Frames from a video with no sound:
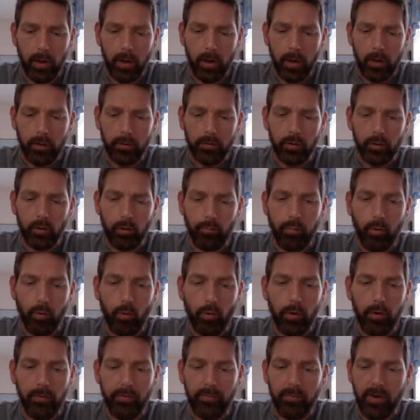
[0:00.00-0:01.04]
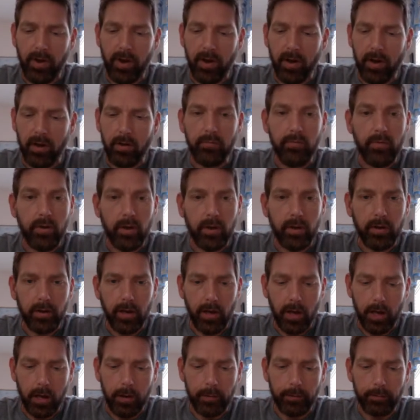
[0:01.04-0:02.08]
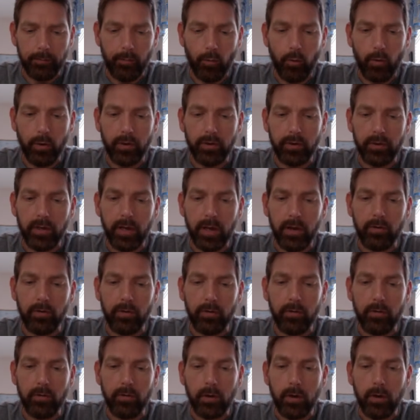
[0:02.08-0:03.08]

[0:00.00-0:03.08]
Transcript: So 0.5 times 0.7, you